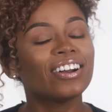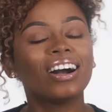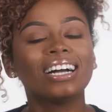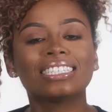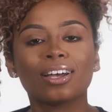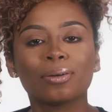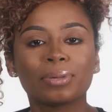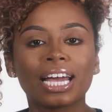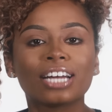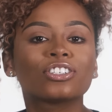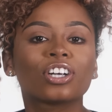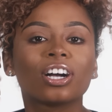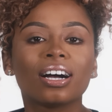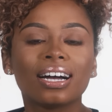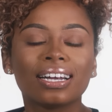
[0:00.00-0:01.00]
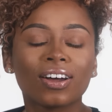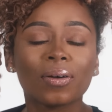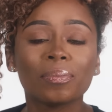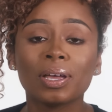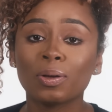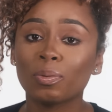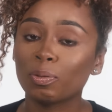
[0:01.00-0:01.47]
guys, I'm Kesha and
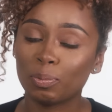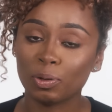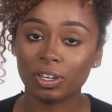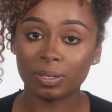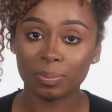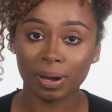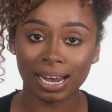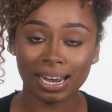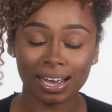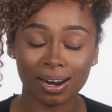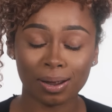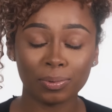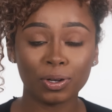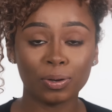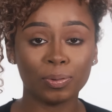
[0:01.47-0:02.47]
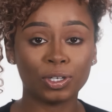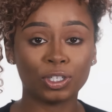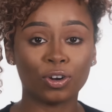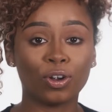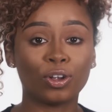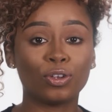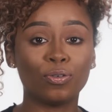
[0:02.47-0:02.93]
I'm here with Beauty Bay and I'm going to be
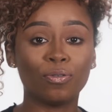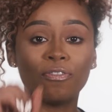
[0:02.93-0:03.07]
showing you